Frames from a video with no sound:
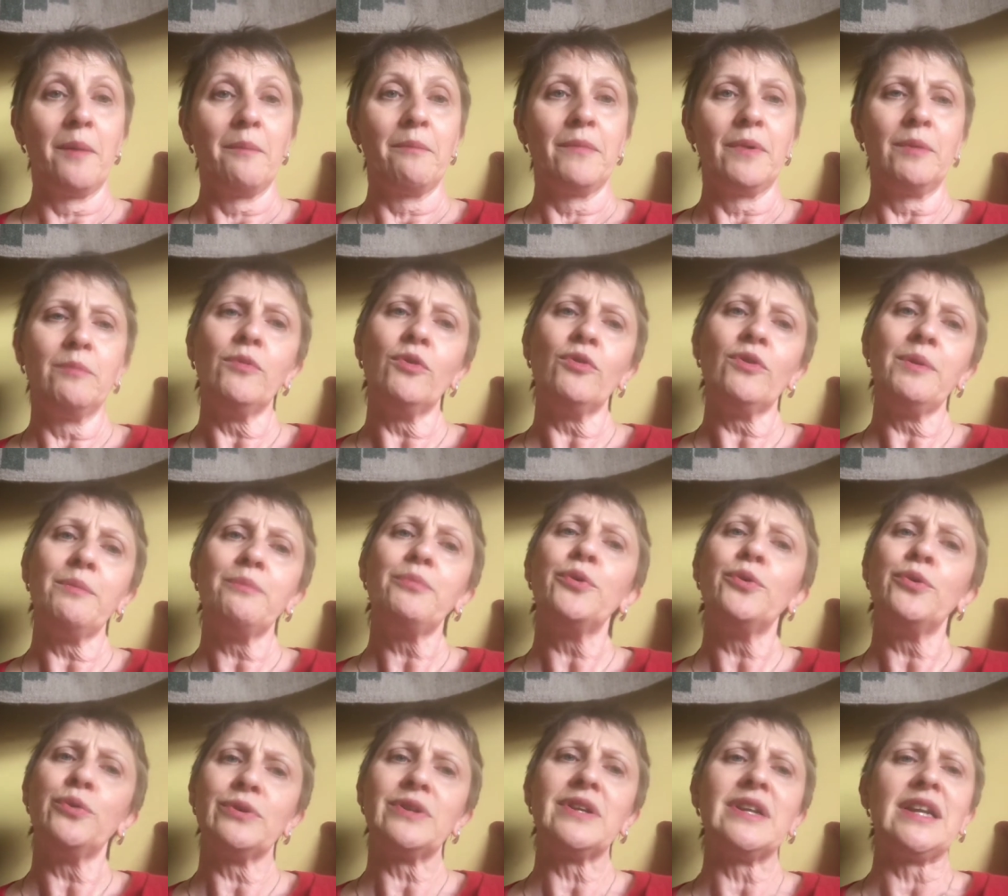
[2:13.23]
but more
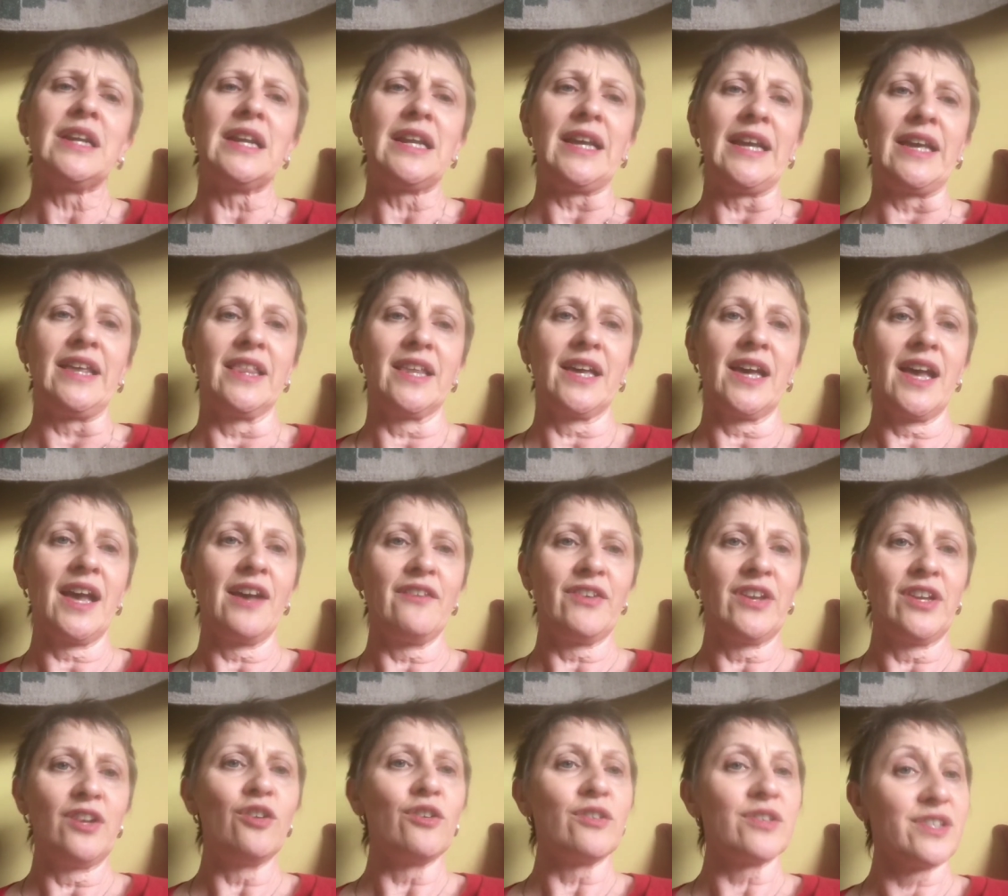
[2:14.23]
importantly, they're
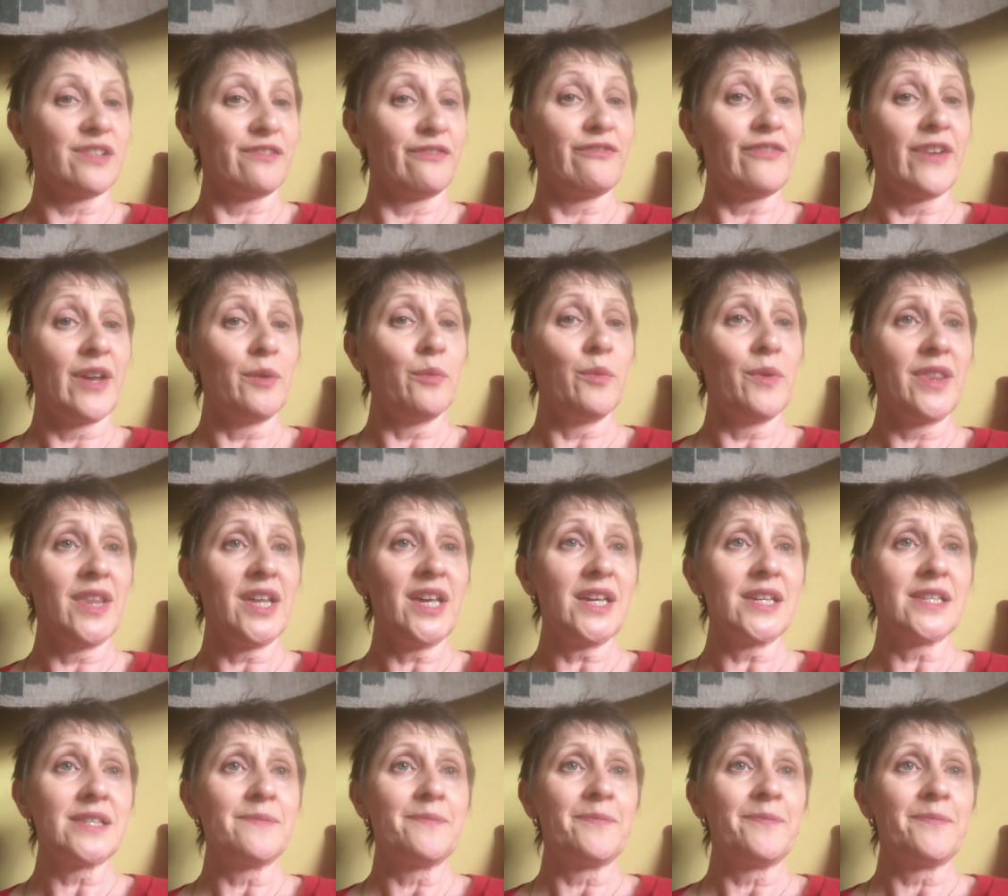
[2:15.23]
having lots of fun with it.